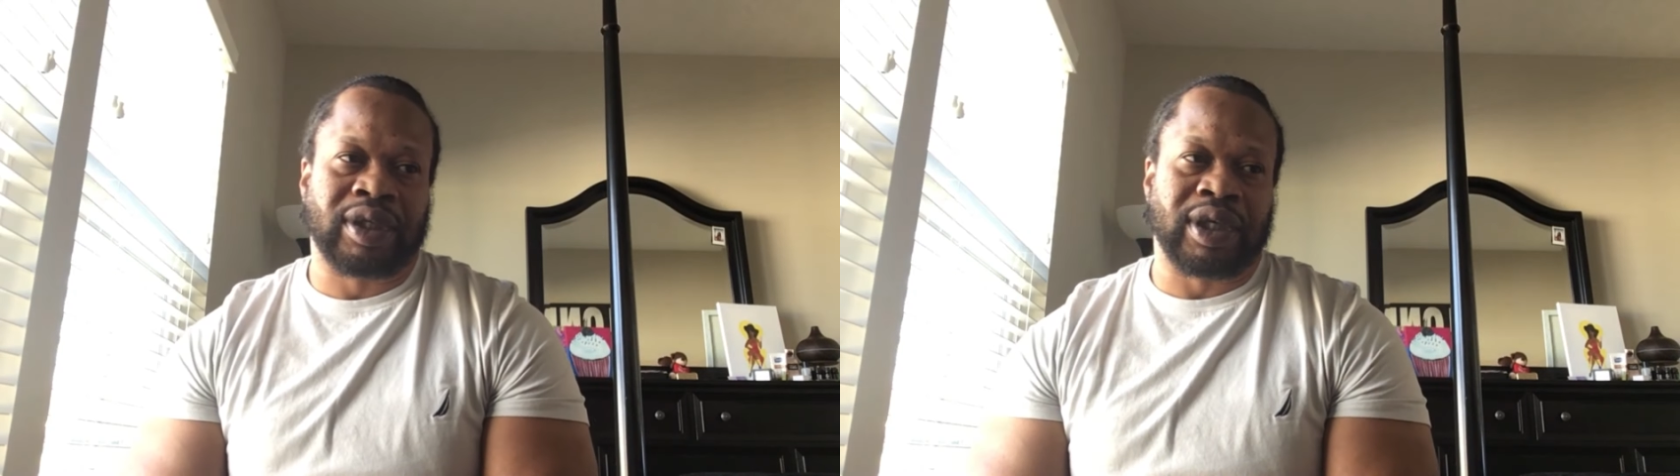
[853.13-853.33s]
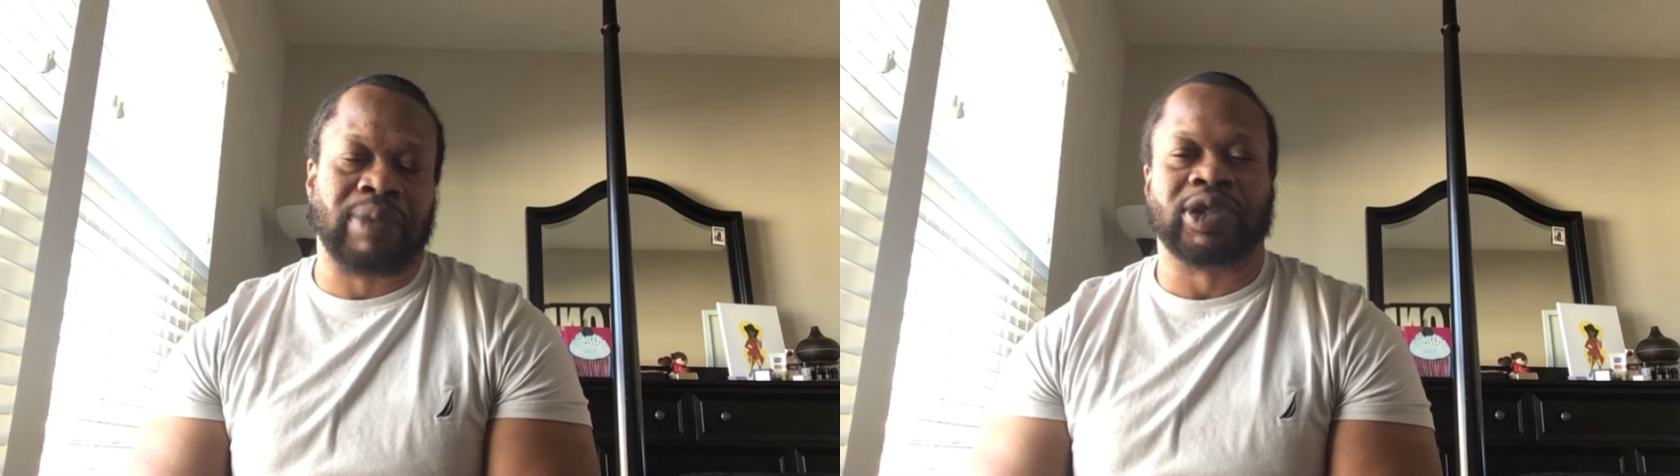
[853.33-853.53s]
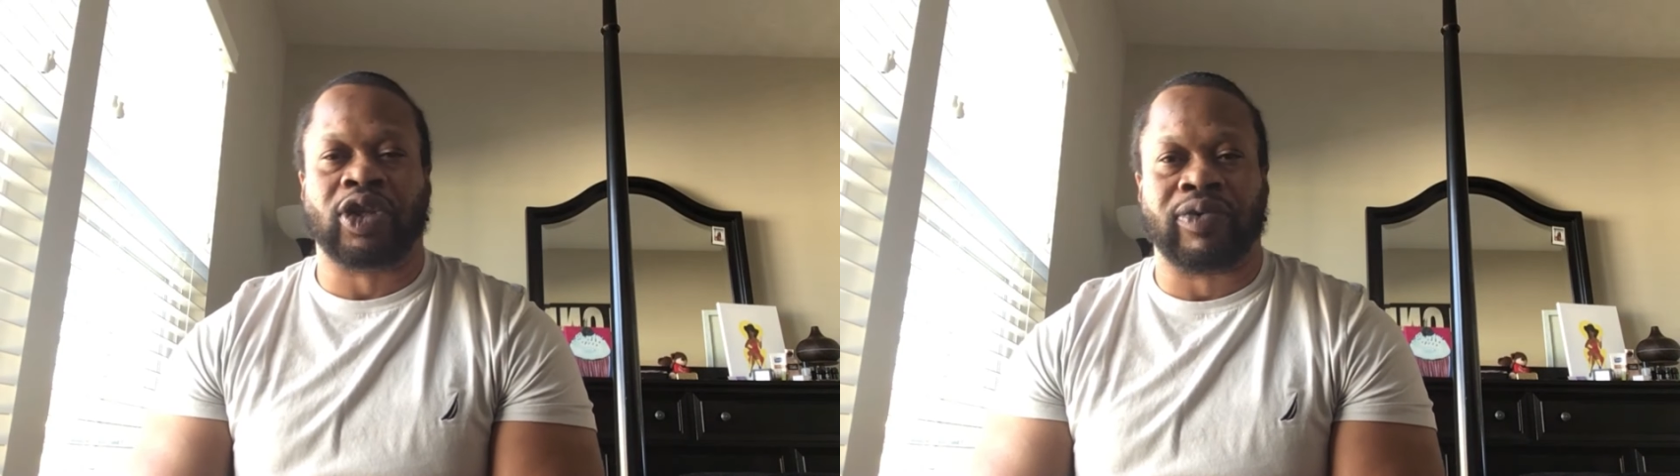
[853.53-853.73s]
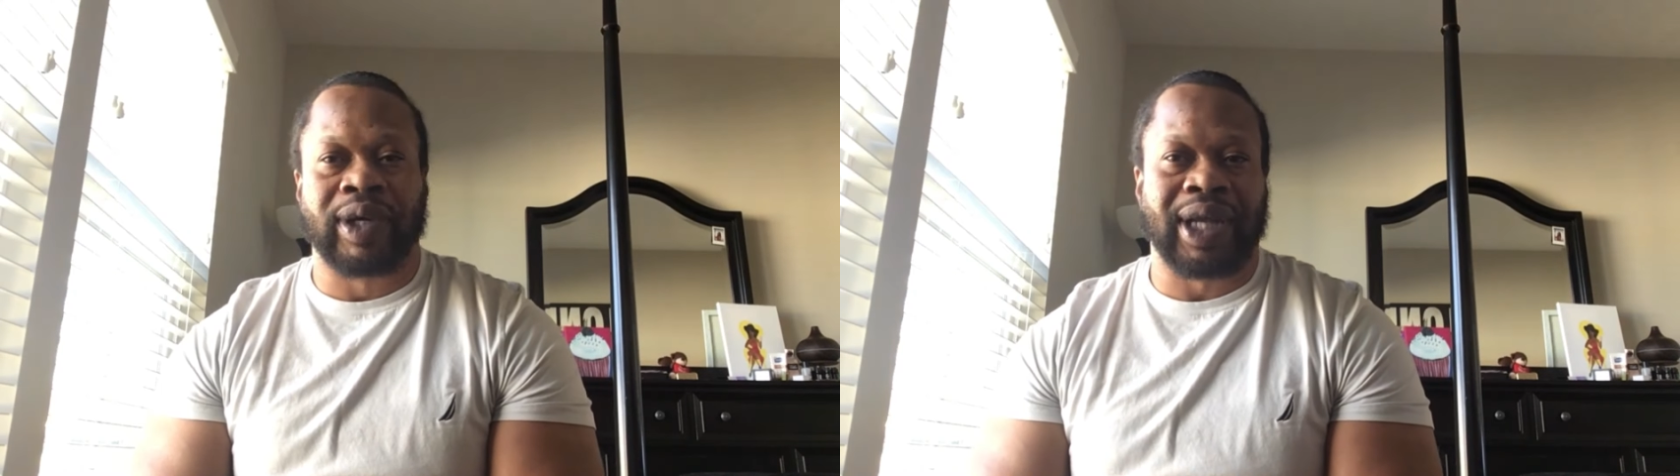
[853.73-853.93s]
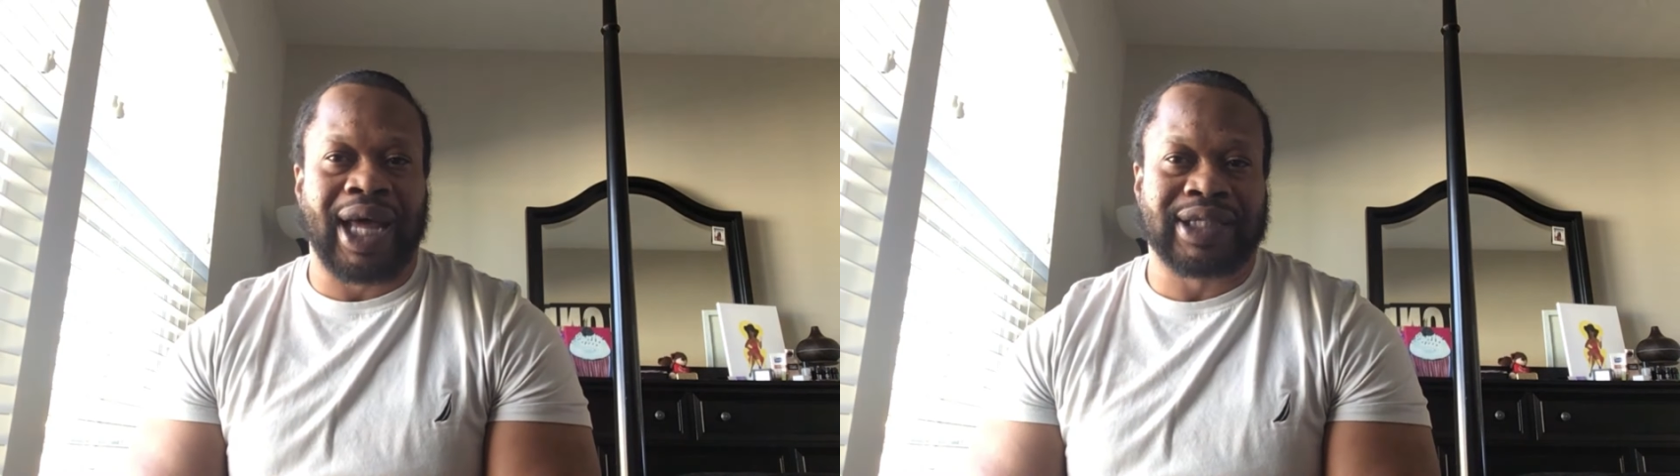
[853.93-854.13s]
come to the
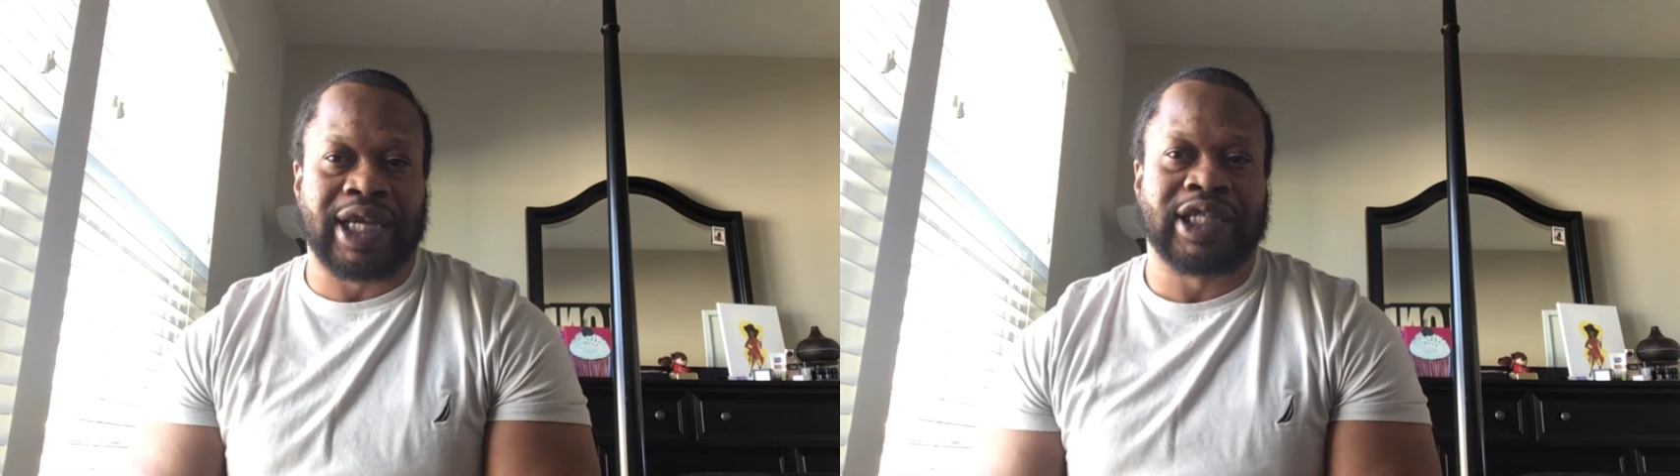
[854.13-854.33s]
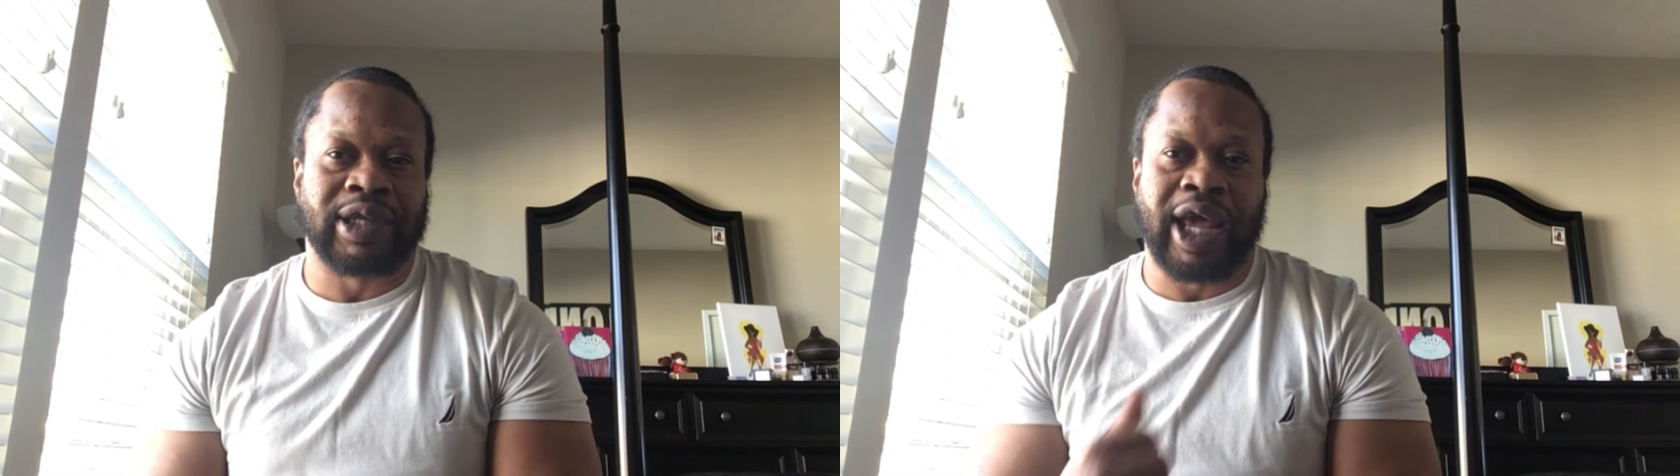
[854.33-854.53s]
realization